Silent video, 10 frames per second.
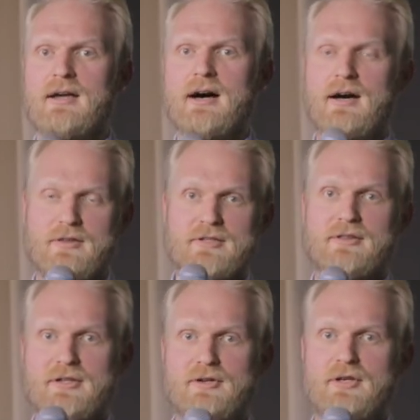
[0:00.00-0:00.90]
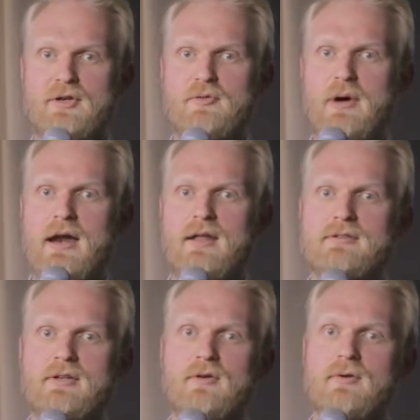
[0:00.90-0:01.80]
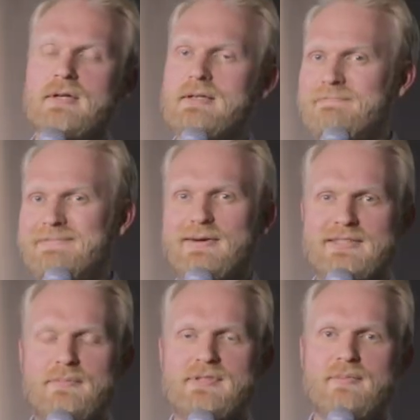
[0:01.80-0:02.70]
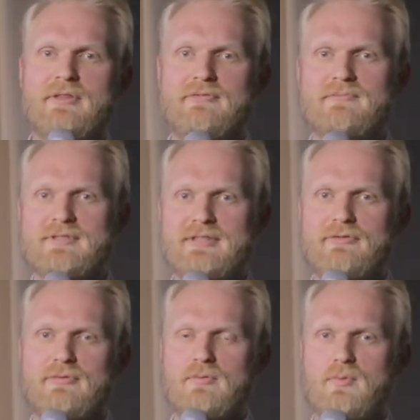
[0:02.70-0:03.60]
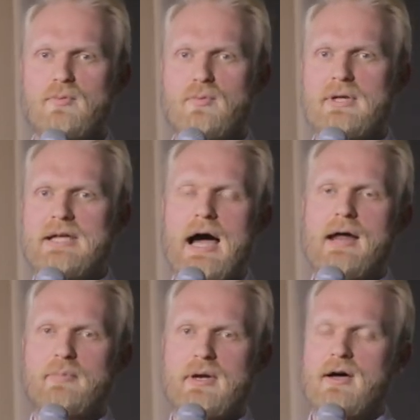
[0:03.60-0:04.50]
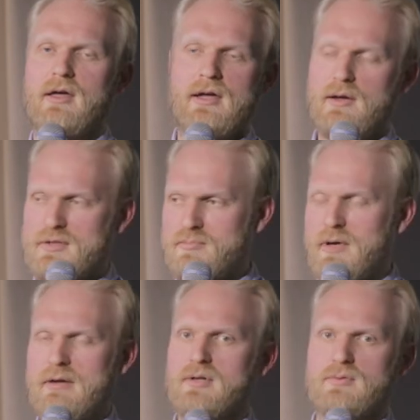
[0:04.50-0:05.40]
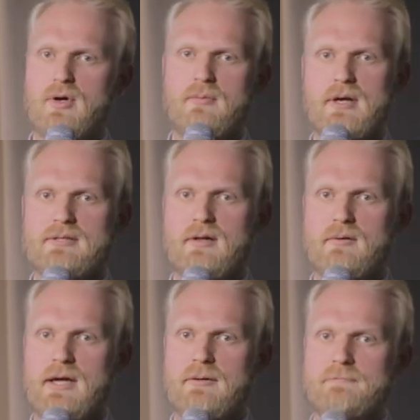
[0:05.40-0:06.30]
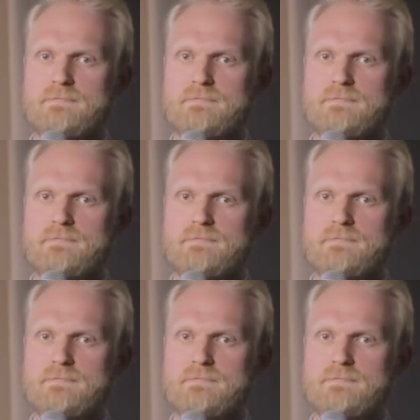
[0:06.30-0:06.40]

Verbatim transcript: uh, and there's nothing you can do about it so that was come some of the stuff we got, but uh, it was pretty much WordPress all the way.